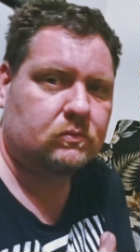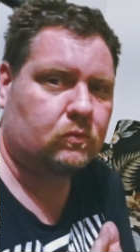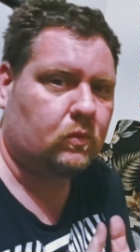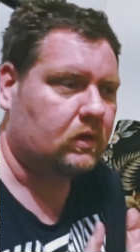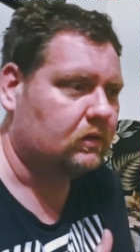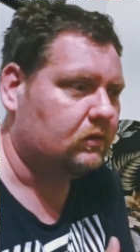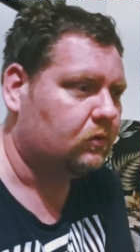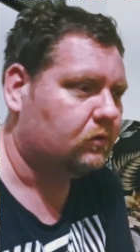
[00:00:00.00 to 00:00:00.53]

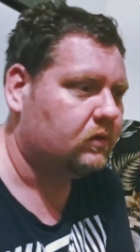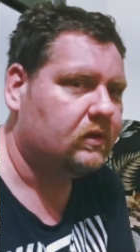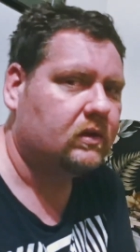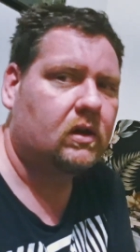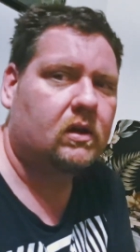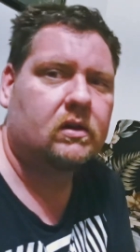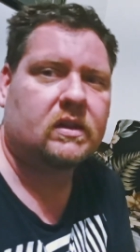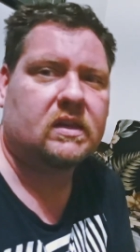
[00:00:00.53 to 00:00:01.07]
want to lower the
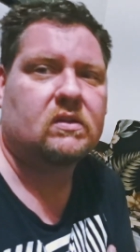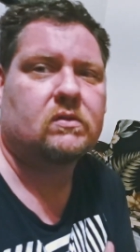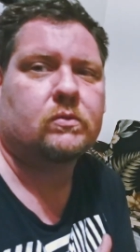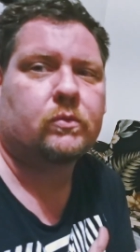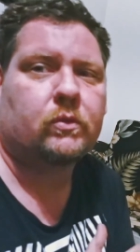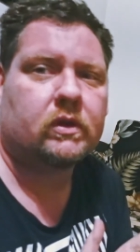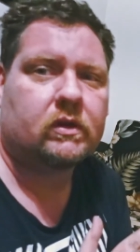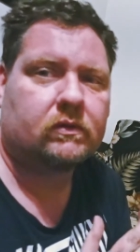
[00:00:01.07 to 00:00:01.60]
car. They don't
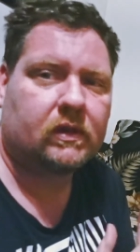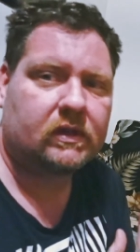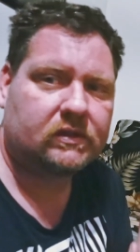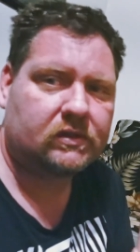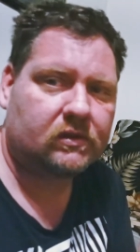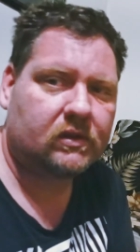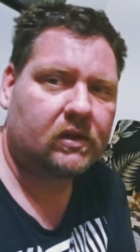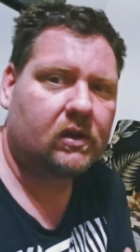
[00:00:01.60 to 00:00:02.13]
want to race
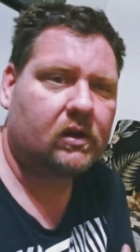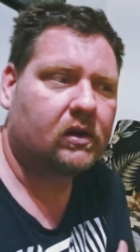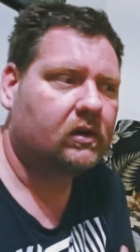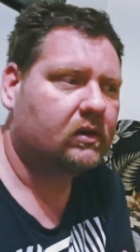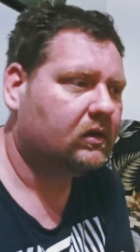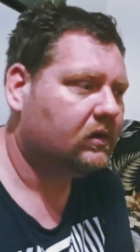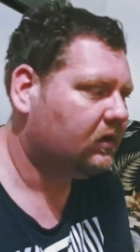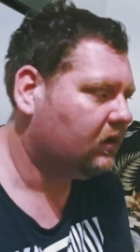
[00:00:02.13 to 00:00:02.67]
their car.